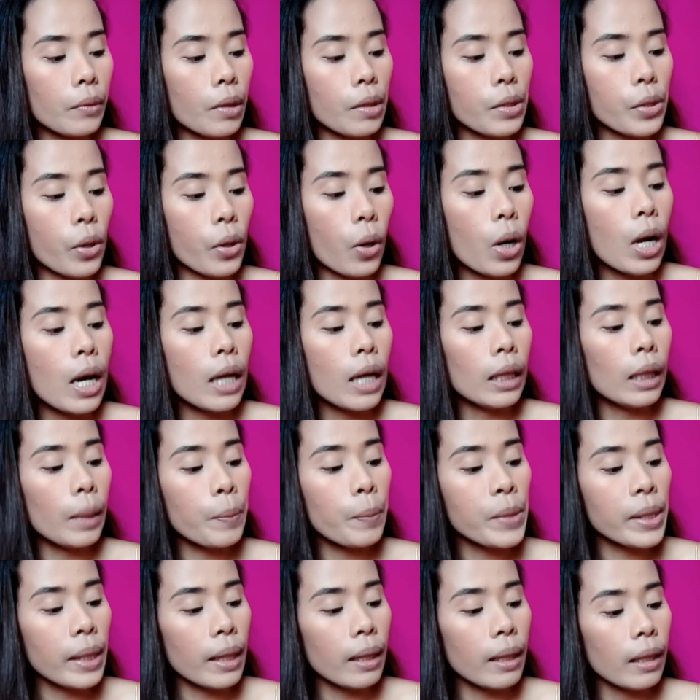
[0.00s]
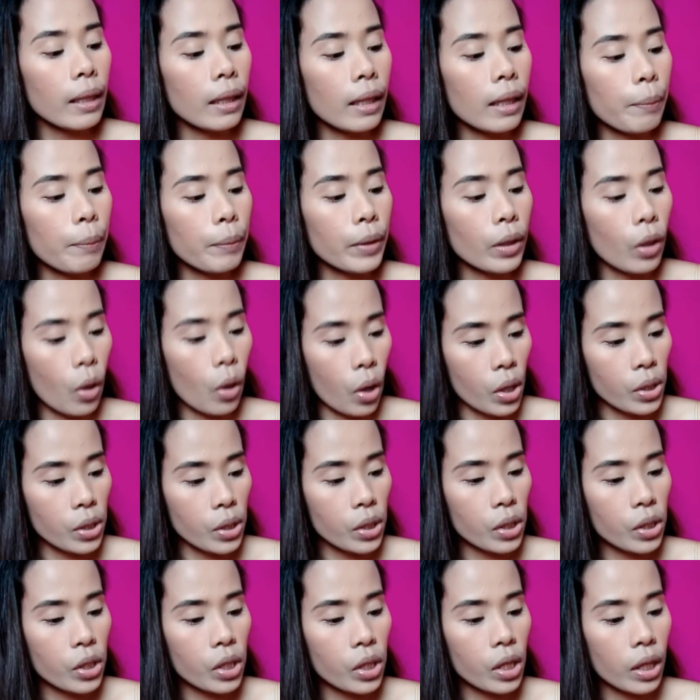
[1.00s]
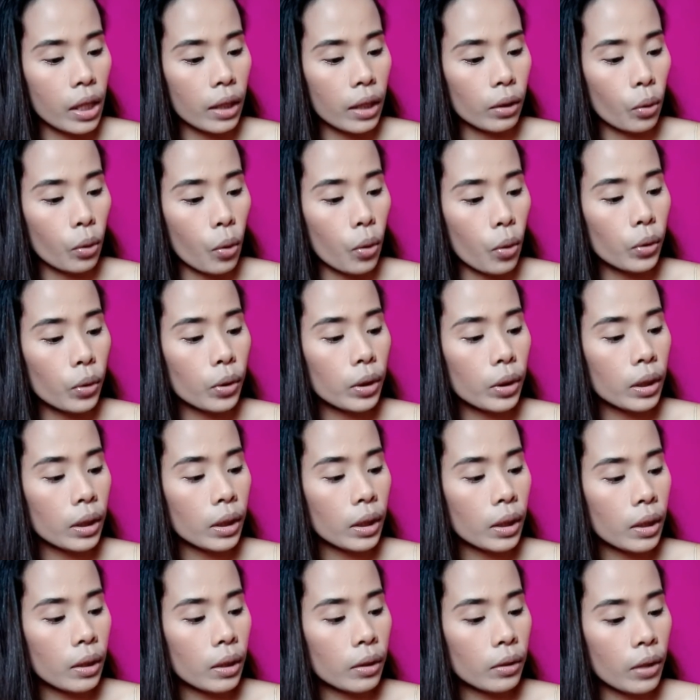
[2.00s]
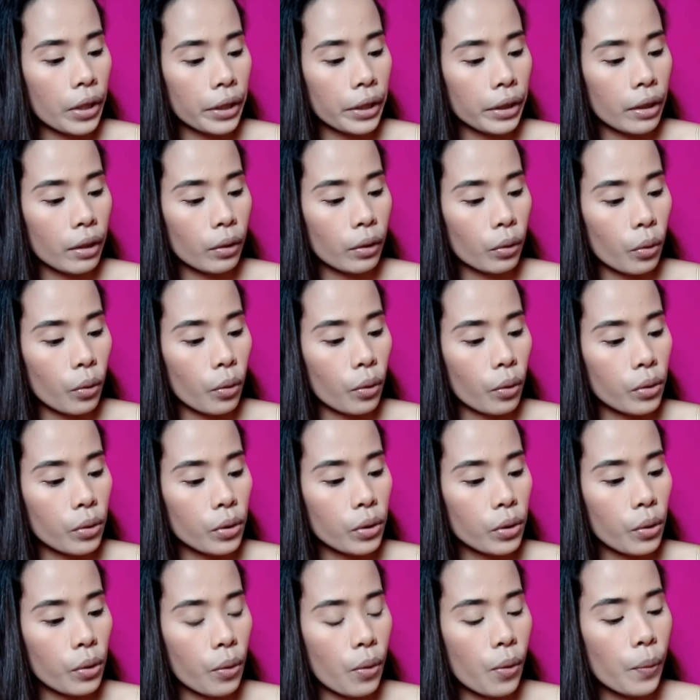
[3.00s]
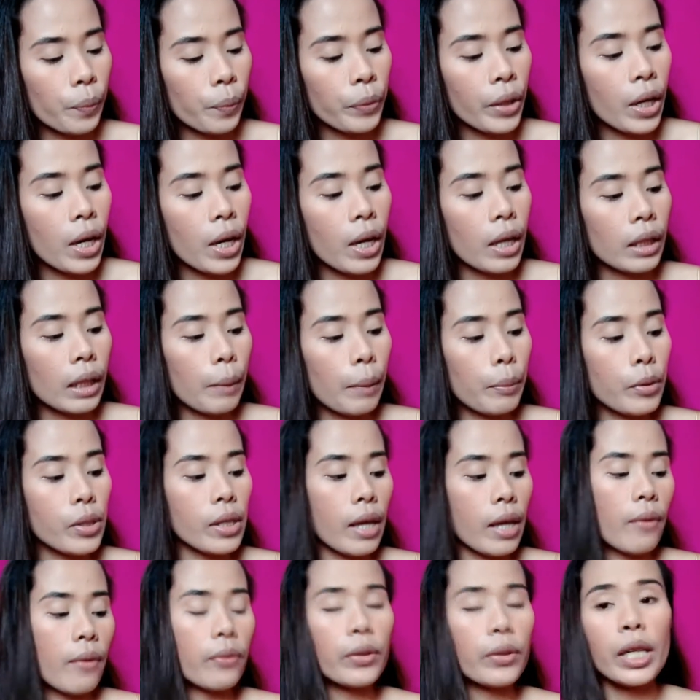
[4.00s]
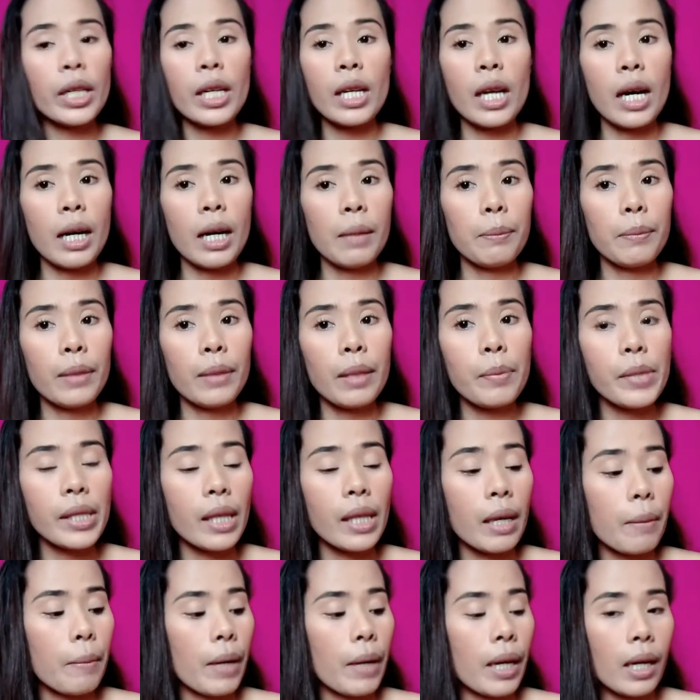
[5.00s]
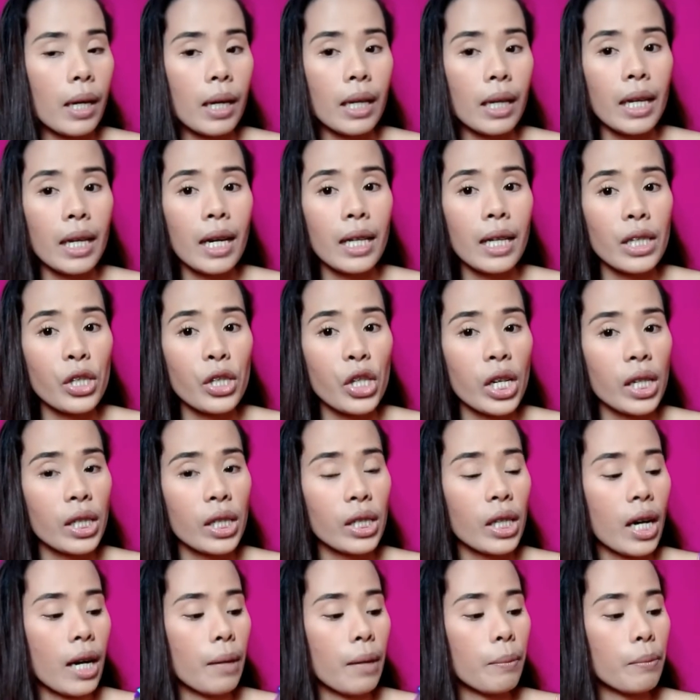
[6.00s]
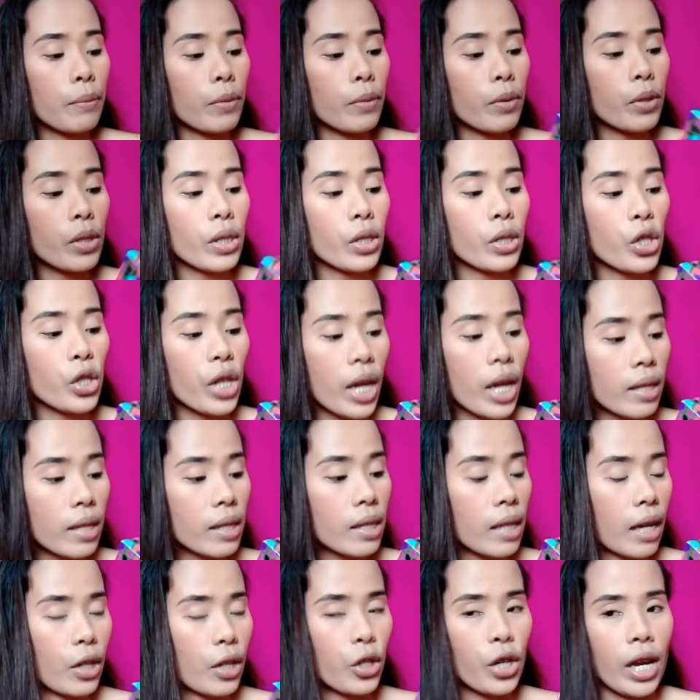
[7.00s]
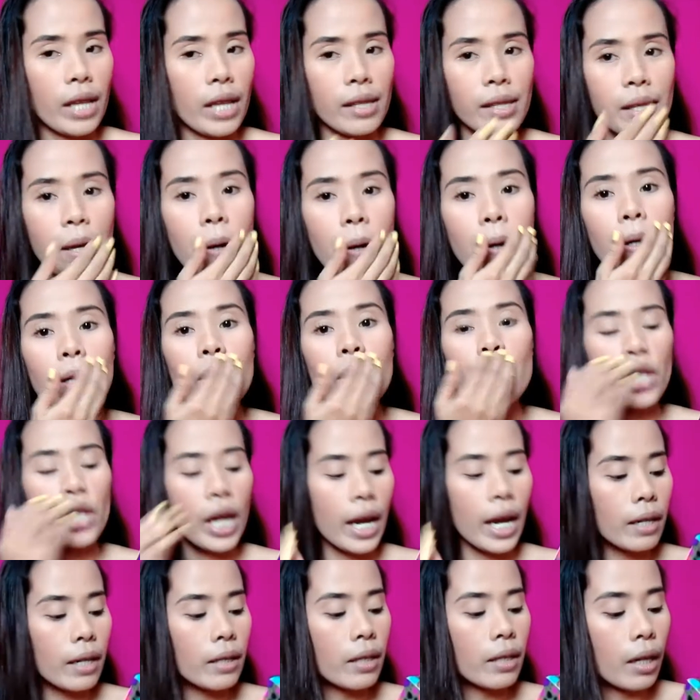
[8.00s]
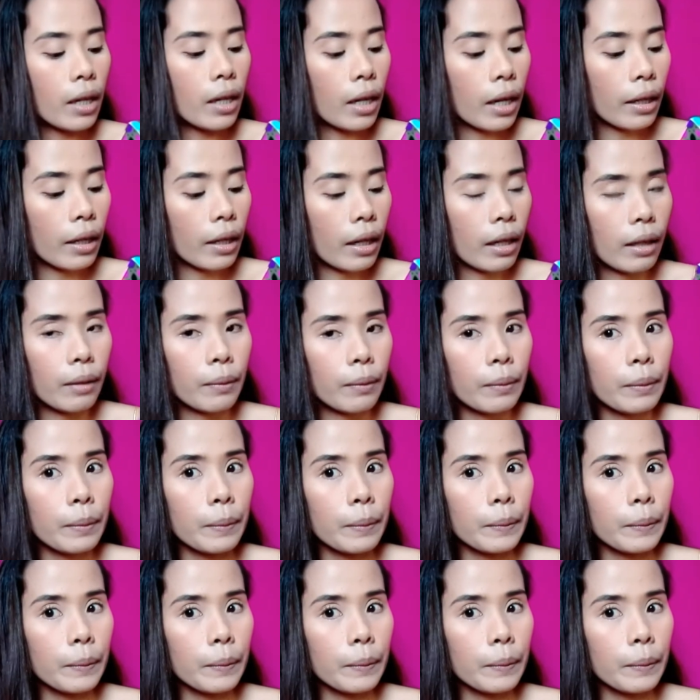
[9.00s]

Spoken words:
So, lipstick and lip gloss. Itong Tarte na to. So, tapos every lipstick may kanya-kanya siyang shade. Yeah.